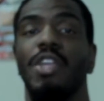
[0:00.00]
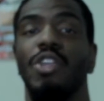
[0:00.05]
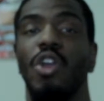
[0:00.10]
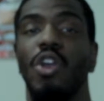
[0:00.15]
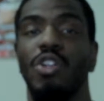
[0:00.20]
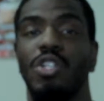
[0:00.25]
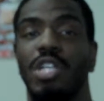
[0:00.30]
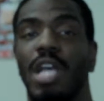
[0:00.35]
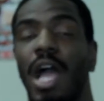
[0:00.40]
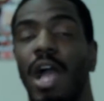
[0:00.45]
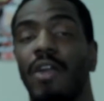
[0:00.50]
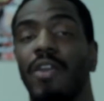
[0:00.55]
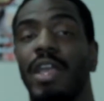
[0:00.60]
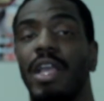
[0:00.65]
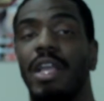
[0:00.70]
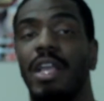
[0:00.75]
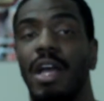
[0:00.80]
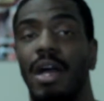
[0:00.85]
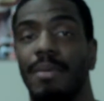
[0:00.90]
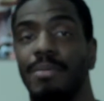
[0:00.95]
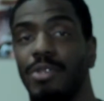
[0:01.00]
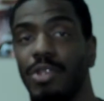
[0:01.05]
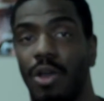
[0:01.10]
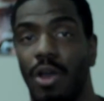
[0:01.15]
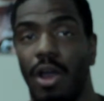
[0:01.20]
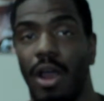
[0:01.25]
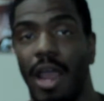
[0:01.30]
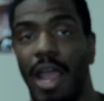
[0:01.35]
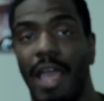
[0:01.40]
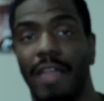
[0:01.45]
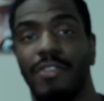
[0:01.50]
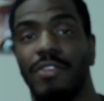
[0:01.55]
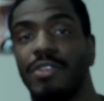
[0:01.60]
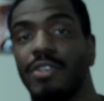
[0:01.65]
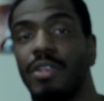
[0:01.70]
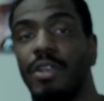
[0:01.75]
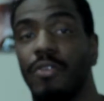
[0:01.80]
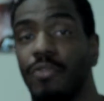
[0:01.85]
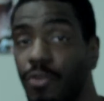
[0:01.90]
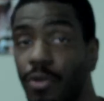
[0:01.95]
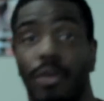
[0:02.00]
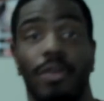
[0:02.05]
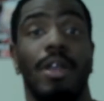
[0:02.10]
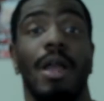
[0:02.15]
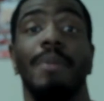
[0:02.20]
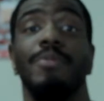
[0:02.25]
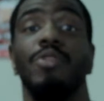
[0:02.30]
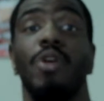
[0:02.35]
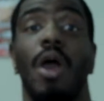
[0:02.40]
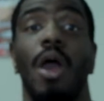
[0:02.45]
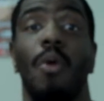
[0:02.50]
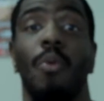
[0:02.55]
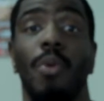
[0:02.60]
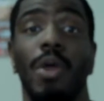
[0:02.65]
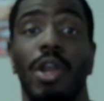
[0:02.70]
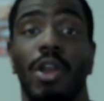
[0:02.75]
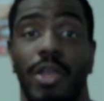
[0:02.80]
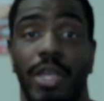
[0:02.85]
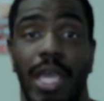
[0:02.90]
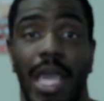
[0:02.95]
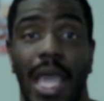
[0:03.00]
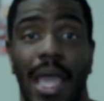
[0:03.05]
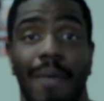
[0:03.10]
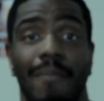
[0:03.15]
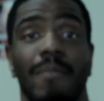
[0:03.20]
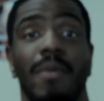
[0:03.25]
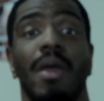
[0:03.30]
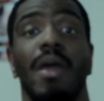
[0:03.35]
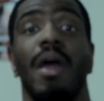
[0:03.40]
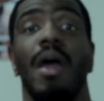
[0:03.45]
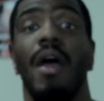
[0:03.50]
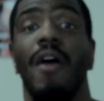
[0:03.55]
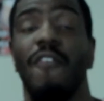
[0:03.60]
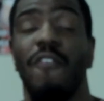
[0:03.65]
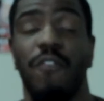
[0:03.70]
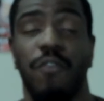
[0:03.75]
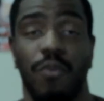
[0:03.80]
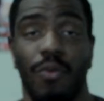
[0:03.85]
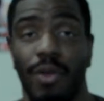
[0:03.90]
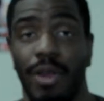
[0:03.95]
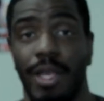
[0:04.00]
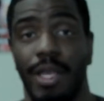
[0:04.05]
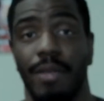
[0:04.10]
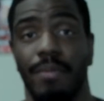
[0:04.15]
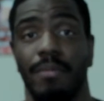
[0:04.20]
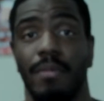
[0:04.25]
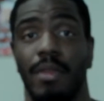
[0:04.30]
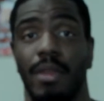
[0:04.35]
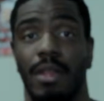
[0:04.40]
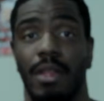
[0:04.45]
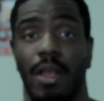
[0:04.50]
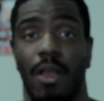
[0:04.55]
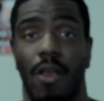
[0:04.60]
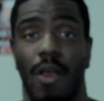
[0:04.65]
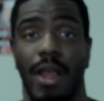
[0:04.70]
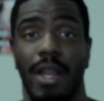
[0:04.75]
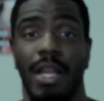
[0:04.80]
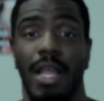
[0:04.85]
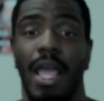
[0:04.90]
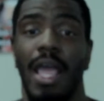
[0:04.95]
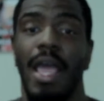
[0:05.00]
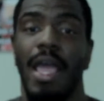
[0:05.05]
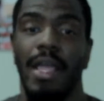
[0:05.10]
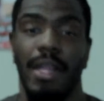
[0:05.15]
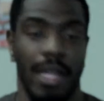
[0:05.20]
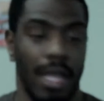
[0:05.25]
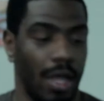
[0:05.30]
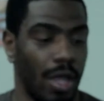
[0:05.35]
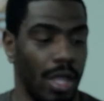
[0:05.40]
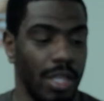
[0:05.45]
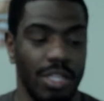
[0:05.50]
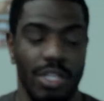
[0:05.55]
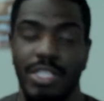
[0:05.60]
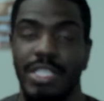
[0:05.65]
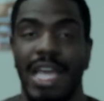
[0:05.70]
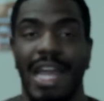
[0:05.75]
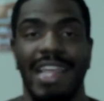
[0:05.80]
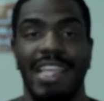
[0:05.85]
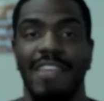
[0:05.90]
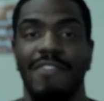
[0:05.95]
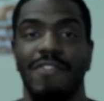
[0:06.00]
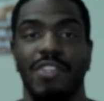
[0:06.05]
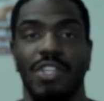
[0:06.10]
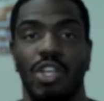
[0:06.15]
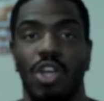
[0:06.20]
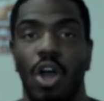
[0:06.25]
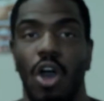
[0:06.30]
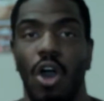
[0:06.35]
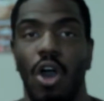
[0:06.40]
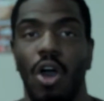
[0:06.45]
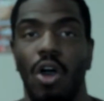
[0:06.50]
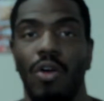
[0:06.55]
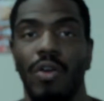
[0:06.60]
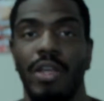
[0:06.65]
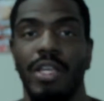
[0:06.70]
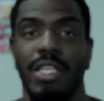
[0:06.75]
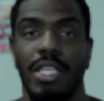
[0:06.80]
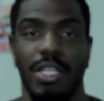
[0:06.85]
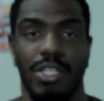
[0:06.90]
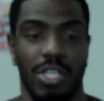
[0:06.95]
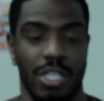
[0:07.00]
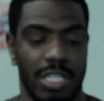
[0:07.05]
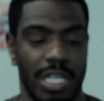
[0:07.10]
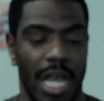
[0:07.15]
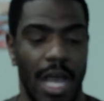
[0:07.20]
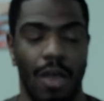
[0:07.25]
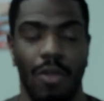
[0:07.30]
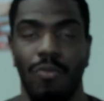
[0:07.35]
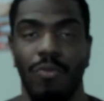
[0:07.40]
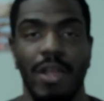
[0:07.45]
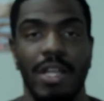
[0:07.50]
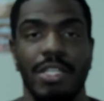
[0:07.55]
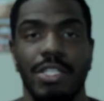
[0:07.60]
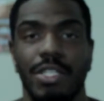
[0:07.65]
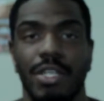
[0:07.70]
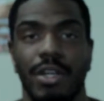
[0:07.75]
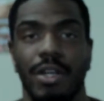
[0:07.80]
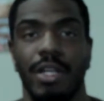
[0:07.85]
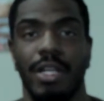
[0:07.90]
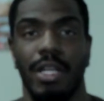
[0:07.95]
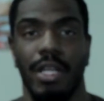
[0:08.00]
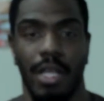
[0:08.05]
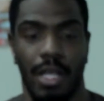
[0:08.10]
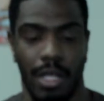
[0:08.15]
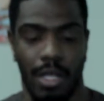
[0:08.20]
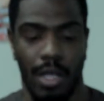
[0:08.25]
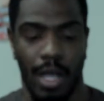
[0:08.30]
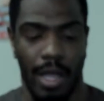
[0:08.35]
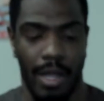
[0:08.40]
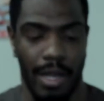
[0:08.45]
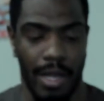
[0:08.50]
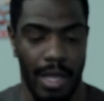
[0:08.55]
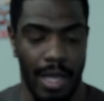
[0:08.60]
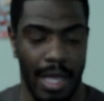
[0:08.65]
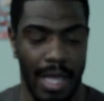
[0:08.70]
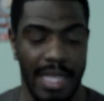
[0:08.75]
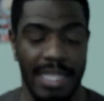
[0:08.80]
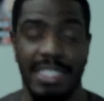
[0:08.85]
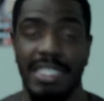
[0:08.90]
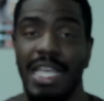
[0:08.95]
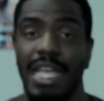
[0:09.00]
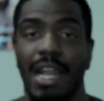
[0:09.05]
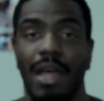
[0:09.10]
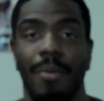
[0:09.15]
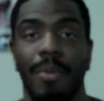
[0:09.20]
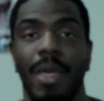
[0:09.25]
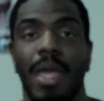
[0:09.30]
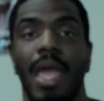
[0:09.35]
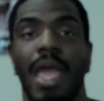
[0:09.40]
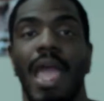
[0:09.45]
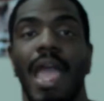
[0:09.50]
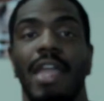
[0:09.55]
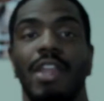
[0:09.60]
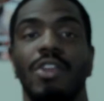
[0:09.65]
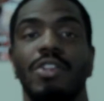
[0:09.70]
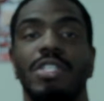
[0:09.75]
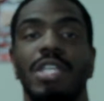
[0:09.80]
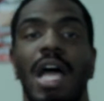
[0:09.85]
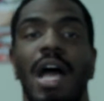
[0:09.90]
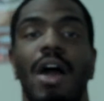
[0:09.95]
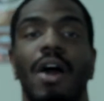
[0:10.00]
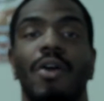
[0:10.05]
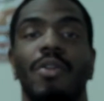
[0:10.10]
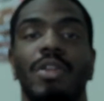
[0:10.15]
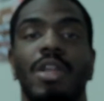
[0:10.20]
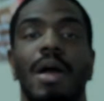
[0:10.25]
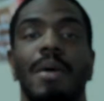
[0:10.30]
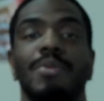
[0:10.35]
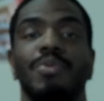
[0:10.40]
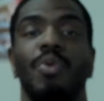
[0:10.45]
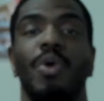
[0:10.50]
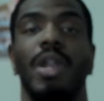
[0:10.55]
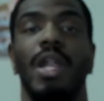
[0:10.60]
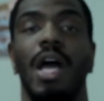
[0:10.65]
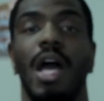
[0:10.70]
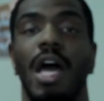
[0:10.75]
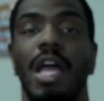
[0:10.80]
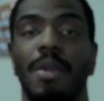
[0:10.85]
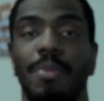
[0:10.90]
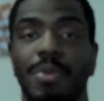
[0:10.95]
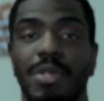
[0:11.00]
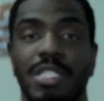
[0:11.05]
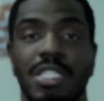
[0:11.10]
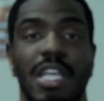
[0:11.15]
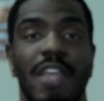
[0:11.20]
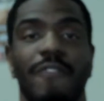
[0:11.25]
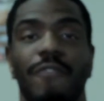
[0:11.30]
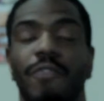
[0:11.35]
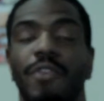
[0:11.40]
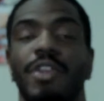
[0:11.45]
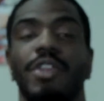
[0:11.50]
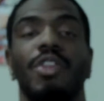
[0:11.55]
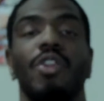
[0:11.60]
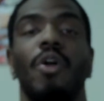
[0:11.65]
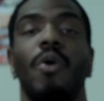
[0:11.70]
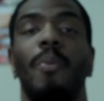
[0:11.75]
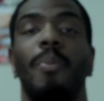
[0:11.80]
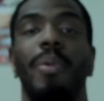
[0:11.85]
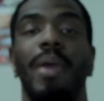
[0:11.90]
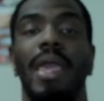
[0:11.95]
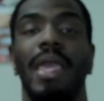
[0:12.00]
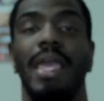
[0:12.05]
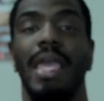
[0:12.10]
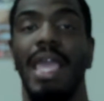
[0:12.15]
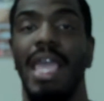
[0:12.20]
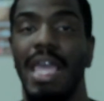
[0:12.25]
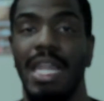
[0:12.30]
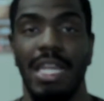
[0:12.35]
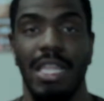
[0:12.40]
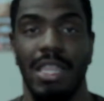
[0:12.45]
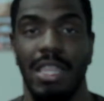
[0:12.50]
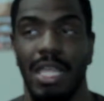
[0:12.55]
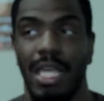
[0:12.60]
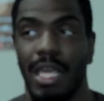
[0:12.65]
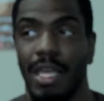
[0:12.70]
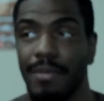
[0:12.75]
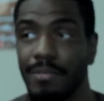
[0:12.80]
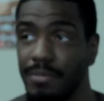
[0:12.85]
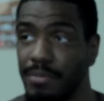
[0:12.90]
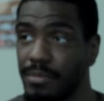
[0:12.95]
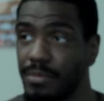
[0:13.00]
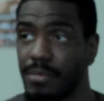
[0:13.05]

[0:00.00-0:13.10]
your child can come to our winter camp free, all right? Now, you just got to give us a call, get your child registered and set up, and your child comes 100% free. You don't pay anything.